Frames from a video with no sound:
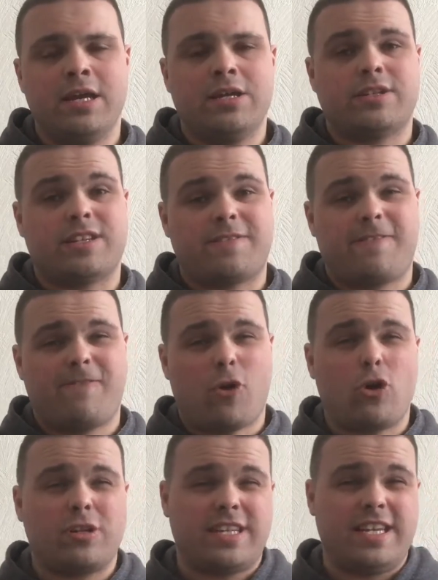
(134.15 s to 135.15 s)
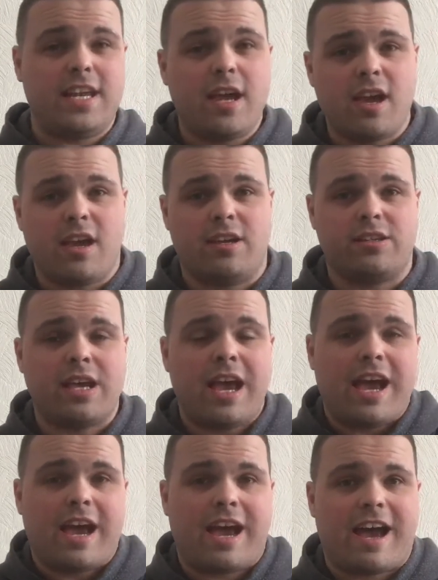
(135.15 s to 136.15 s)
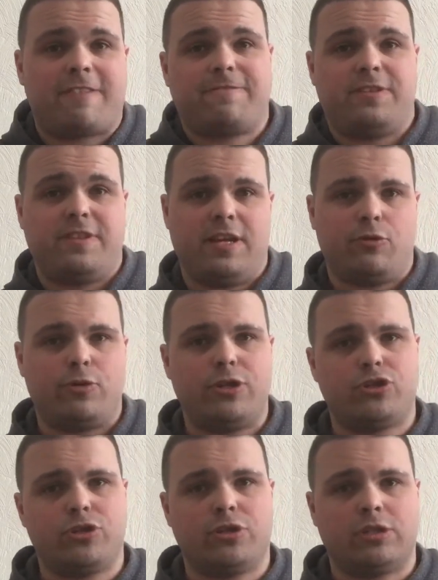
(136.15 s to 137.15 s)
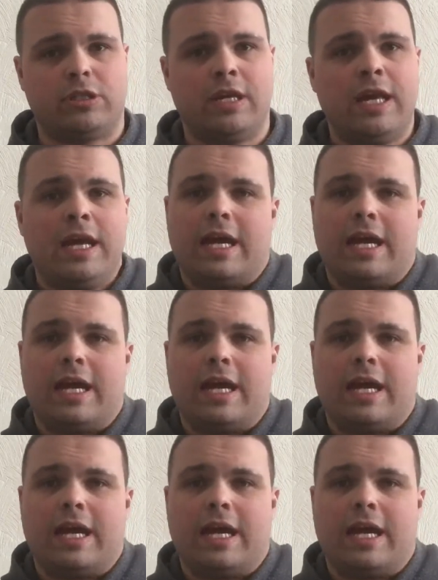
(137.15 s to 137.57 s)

So it's 40 years after the original.